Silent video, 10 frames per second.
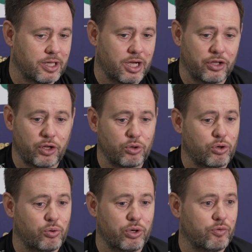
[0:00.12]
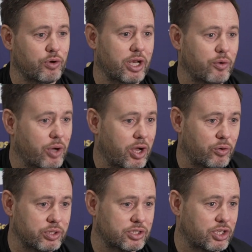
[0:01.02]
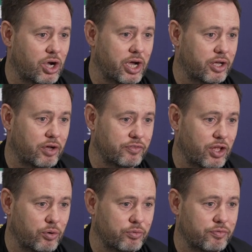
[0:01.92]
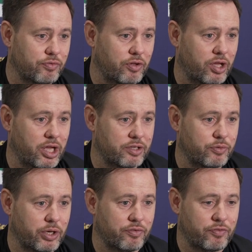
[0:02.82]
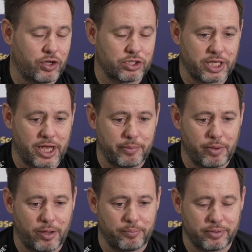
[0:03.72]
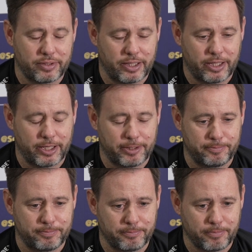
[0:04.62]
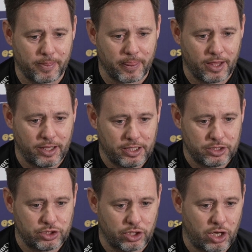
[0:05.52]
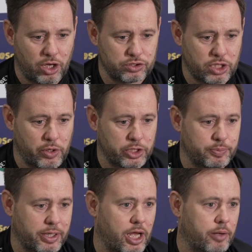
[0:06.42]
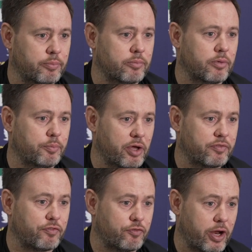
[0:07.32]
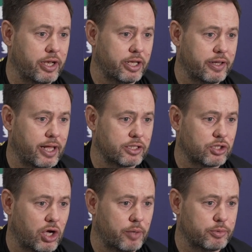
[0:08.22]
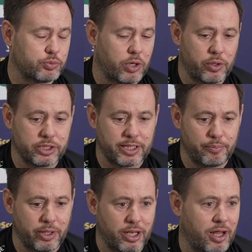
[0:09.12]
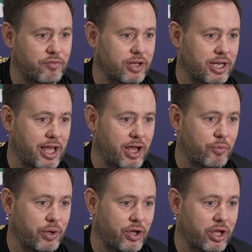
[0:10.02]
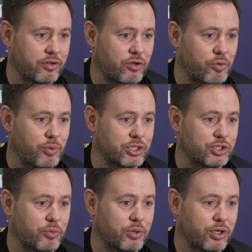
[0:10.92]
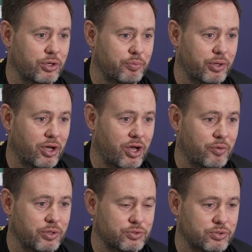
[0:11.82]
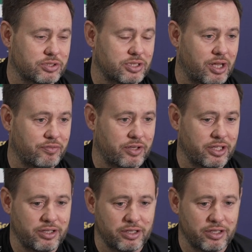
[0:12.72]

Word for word: I know Corley really well. He's a guy that I've known uh, when I first came up um, to Glasgow. He's become a bit of a friend in that time as well. He sent me a lovely letter when I got my job at QPR, which was lovely